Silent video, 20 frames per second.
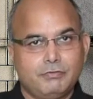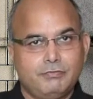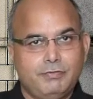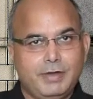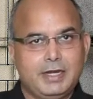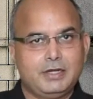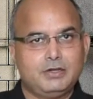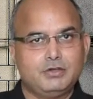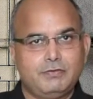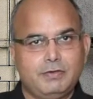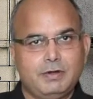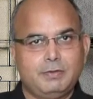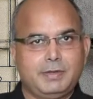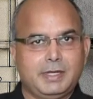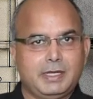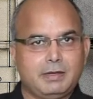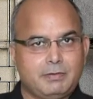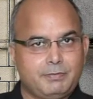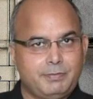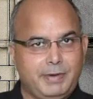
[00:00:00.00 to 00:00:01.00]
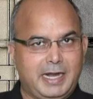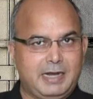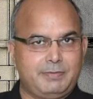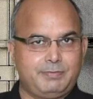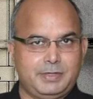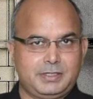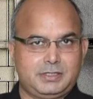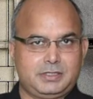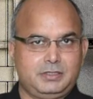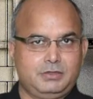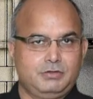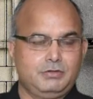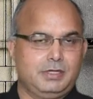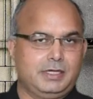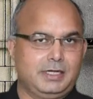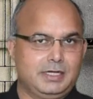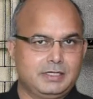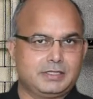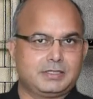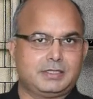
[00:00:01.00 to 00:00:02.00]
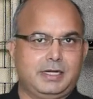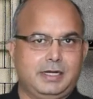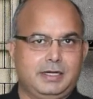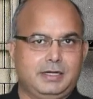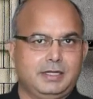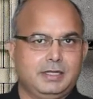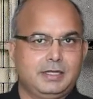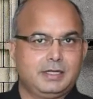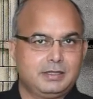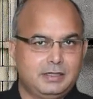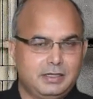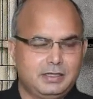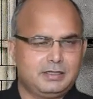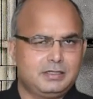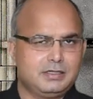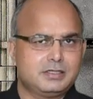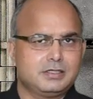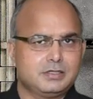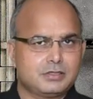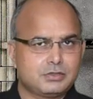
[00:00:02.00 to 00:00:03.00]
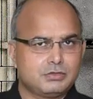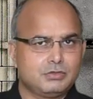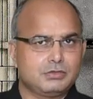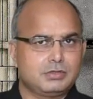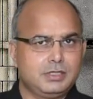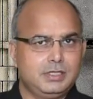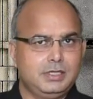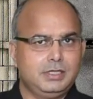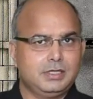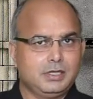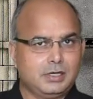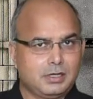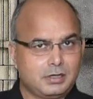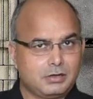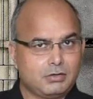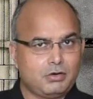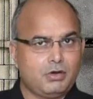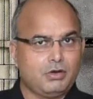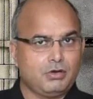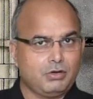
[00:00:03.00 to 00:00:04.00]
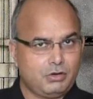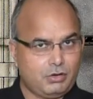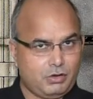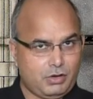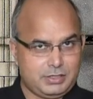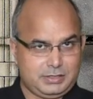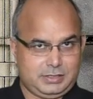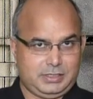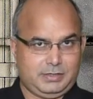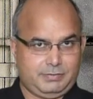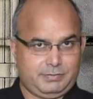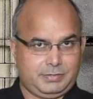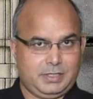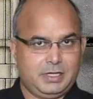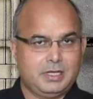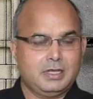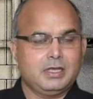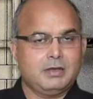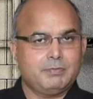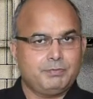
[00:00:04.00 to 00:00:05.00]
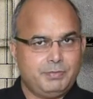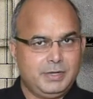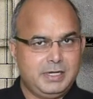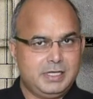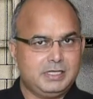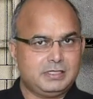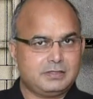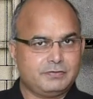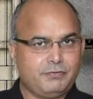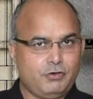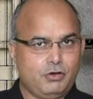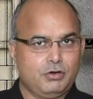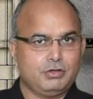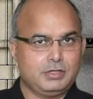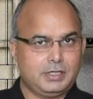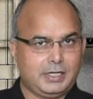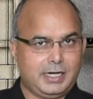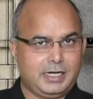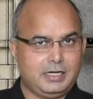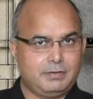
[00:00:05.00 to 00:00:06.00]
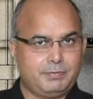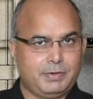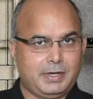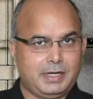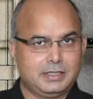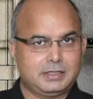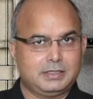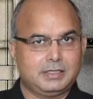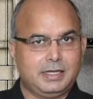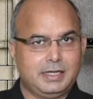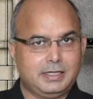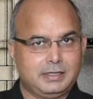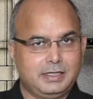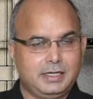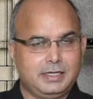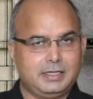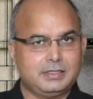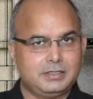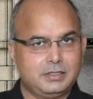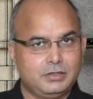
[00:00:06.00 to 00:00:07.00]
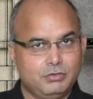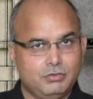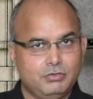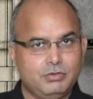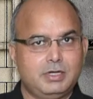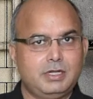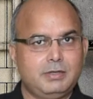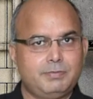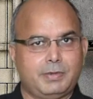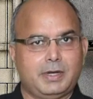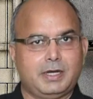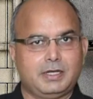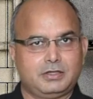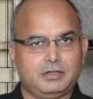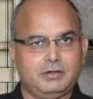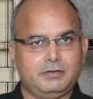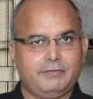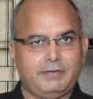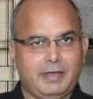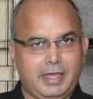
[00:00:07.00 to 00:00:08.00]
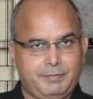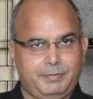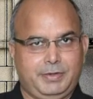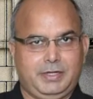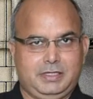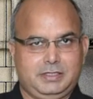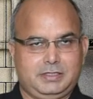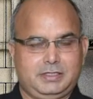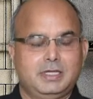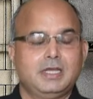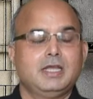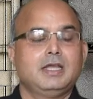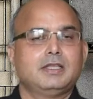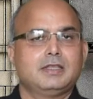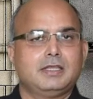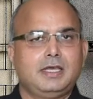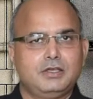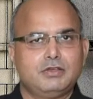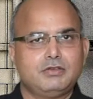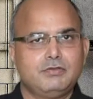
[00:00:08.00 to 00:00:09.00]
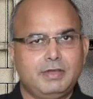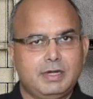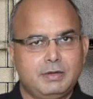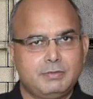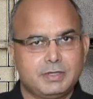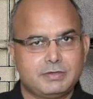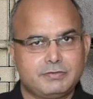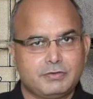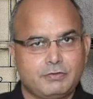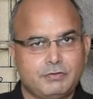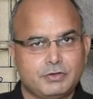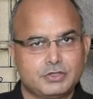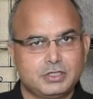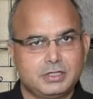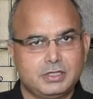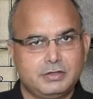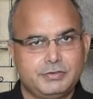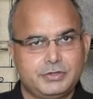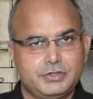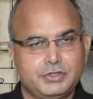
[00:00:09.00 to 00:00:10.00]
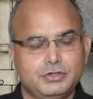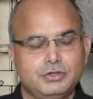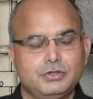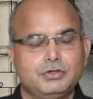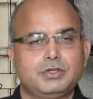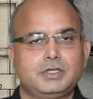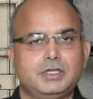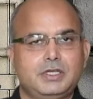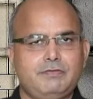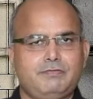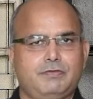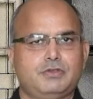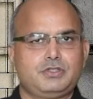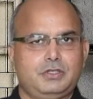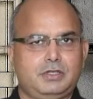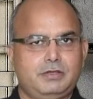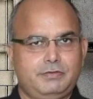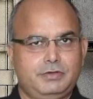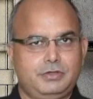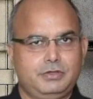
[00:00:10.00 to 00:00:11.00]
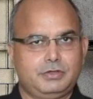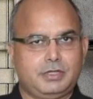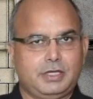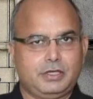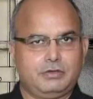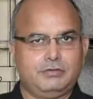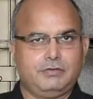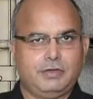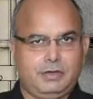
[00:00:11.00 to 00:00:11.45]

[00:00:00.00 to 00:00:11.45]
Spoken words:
when you will become a bad person, you will understand that this is totally a wrong concept. Please follow the right path, and that is the only path of happiness. Thank you very much for watching the video. Keep watching the video. Thank you